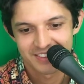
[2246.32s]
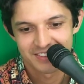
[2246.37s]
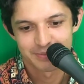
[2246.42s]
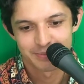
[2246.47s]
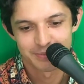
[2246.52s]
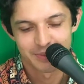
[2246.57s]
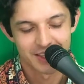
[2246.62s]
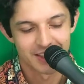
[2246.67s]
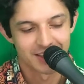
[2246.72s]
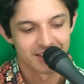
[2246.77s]

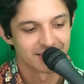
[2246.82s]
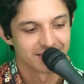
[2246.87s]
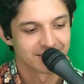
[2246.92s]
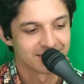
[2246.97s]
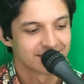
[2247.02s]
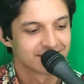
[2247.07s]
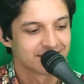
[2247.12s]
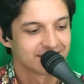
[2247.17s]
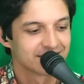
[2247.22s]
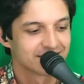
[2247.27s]
Man,
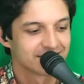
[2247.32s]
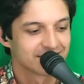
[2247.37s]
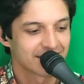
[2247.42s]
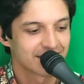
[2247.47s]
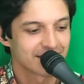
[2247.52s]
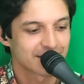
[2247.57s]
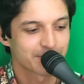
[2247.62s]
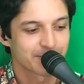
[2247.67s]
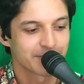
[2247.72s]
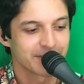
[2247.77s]

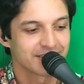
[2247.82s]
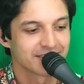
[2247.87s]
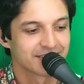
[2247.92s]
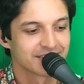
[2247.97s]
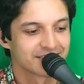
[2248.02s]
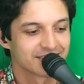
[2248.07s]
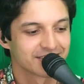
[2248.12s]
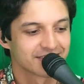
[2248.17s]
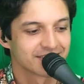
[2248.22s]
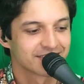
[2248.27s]
it's
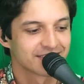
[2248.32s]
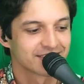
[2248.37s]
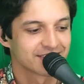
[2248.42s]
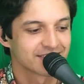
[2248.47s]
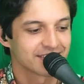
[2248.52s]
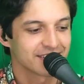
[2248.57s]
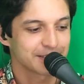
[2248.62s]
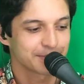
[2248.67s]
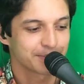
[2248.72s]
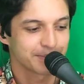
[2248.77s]
been
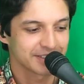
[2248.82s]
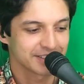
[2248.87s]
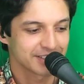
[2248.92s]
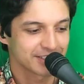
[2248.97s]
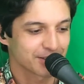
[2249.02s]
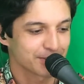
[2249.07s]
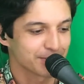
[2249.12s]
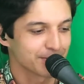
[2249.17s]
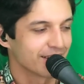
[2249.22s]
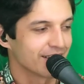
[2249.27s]

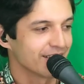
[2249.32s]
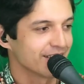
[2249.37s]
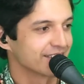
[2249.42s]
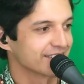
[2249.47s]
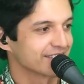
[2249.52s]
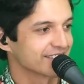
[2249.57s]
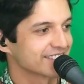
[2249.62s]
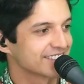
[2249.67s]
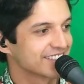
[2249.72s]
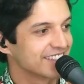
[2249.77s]
so
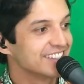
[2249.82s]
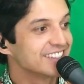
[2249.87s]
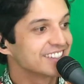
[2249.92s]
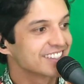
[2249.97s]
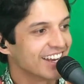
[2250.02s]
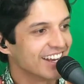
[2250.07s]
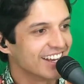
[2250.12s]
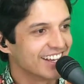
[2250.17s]
long since